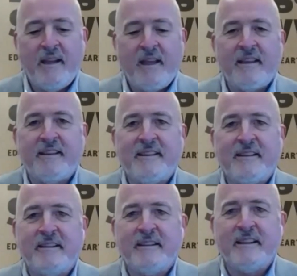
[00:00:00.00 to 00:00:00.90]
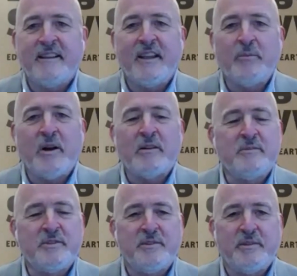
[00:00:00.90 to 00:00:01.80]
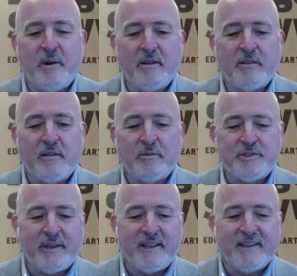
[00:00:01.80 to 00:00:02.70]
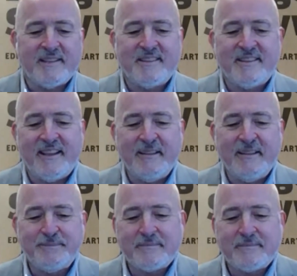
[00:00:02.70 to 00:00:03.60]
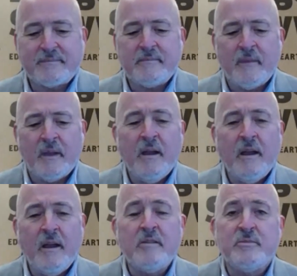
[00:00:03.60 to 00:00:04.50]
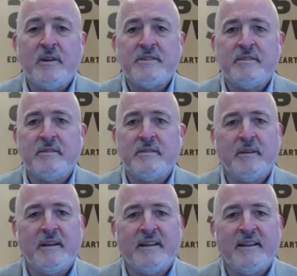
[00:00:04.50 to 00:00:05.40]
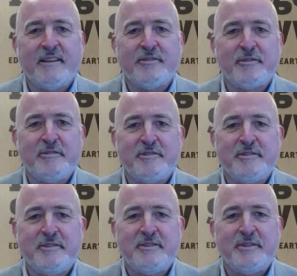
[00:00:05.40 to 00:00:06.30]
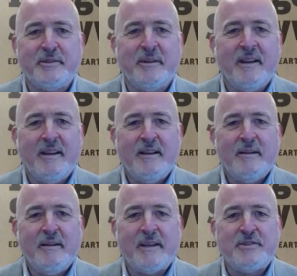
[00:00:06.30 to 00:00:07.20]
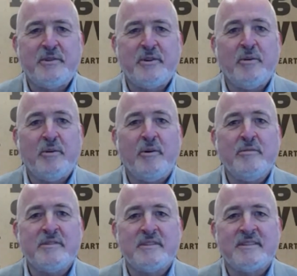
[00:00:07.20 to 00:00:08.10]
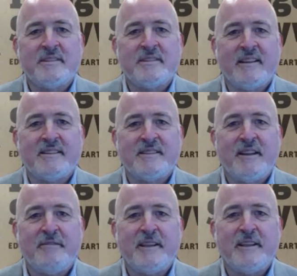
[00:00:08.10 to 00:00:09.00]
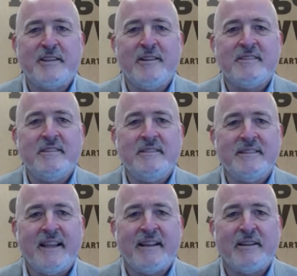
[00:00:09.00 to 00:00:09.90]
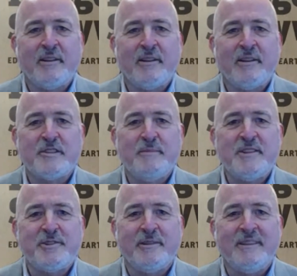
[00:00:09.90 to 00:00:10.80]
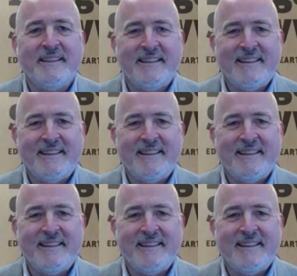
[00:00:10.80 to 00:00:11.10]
And uh, again, welcome to you all who are joining us today I also want to uh, introduce you to my two co-hosts, uh, Stephanie Johnson and Lawrence Mitchell.